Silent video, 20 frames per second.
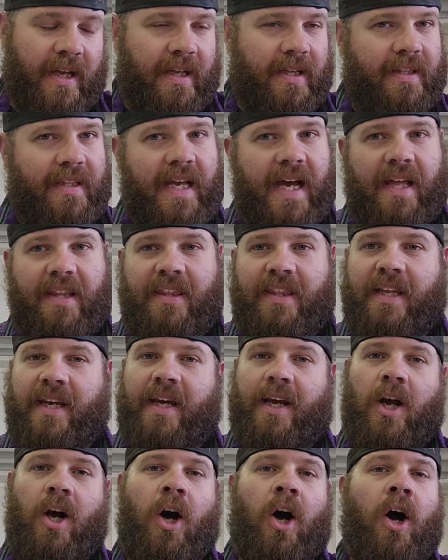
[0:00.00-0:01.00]
that
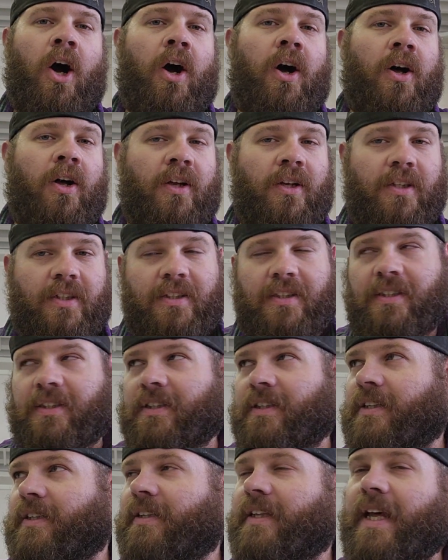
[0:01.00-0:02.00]
thing hauls.
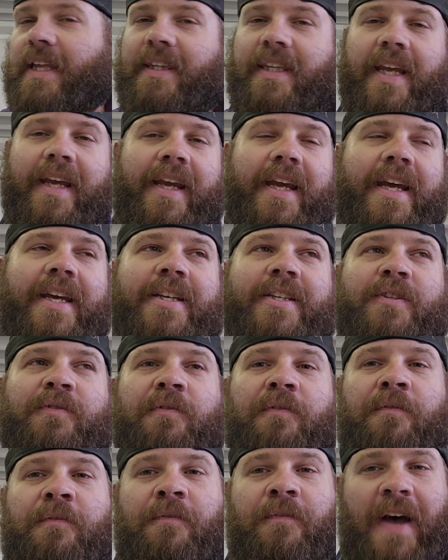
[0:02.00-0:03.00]
That thing is
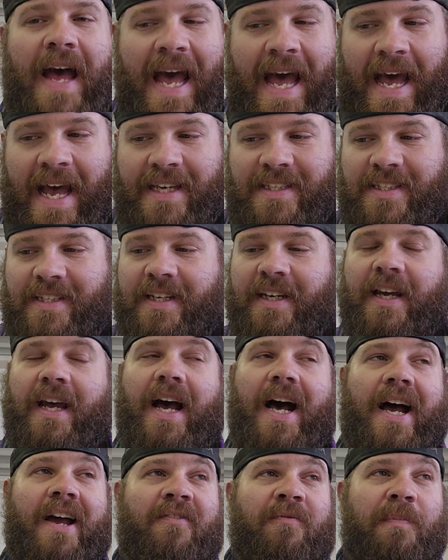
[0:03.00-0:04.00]
fast.
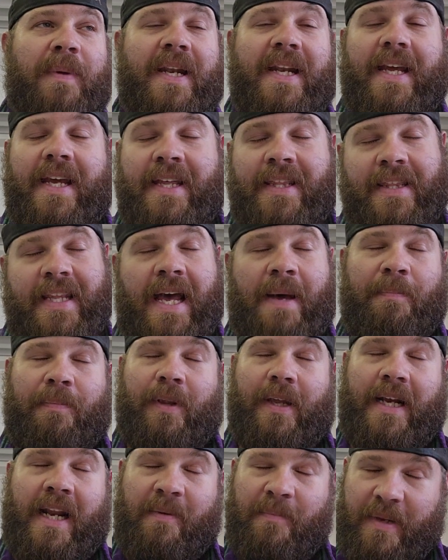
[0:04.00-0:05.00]
I've been in that
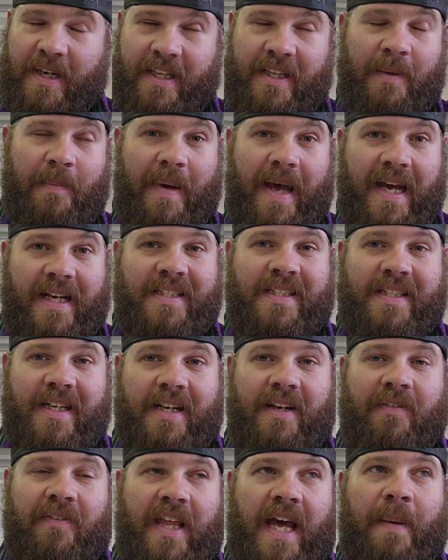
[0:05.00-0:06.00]
plane. I've been in the back seat
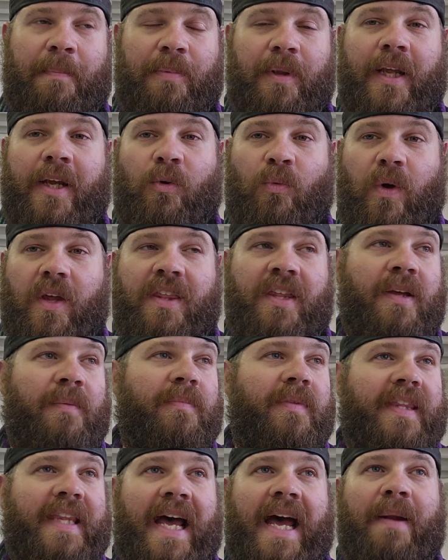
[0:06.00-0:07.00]
of that plane with
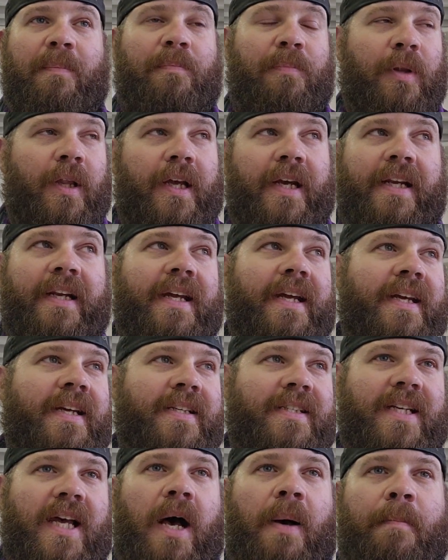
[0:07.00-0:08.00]
him. That plane
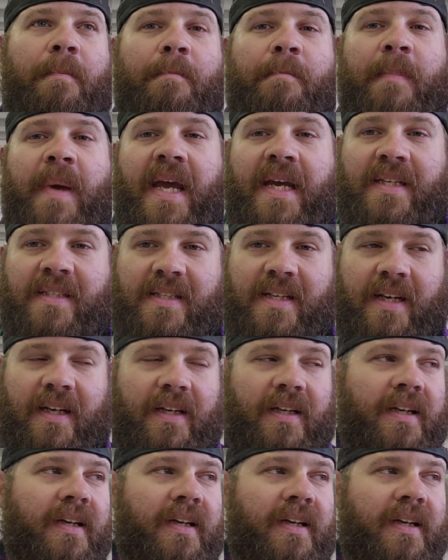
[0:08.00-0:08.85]
is amazing.